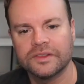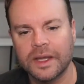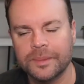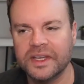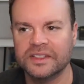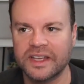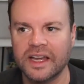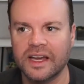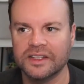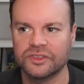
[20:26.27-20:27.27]
that because
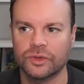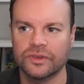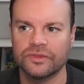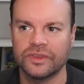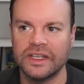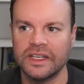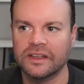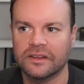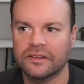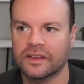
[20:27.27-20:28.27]
AI is sort of
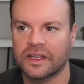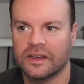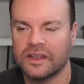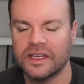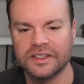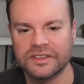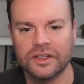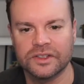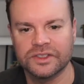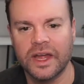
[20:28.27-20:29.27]
eating the kind of the
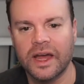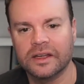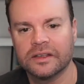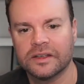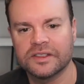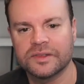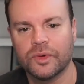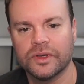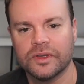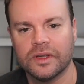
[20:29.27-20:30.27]
SDR stack at this
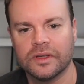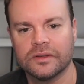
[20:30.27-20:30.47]
point? And